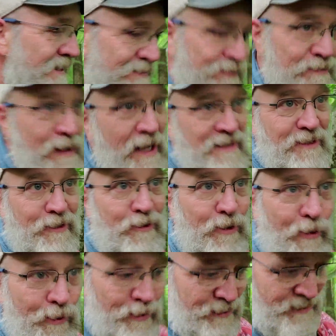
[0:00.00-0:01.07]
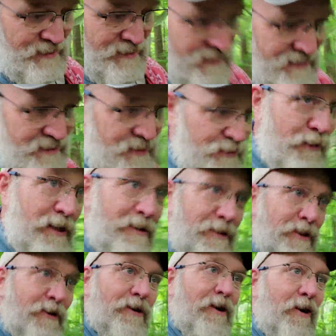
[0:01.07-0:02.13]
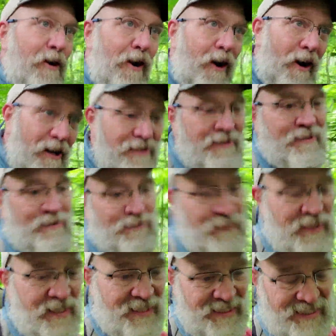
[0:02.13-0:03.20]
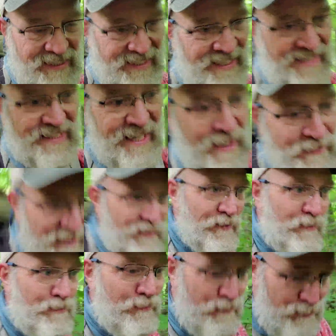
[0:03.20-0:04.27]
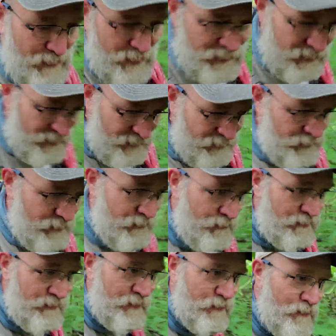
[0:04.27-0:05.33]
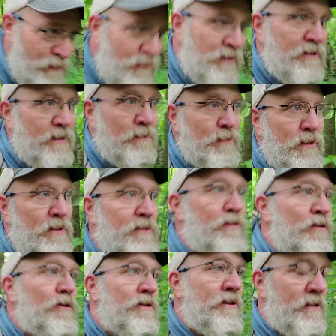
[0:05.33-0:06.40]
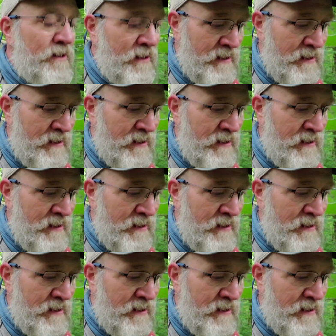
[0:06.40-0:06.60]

Vermont's gorgeous and the trails are awesome. I mean, they're beautiful, the woods are beautiful.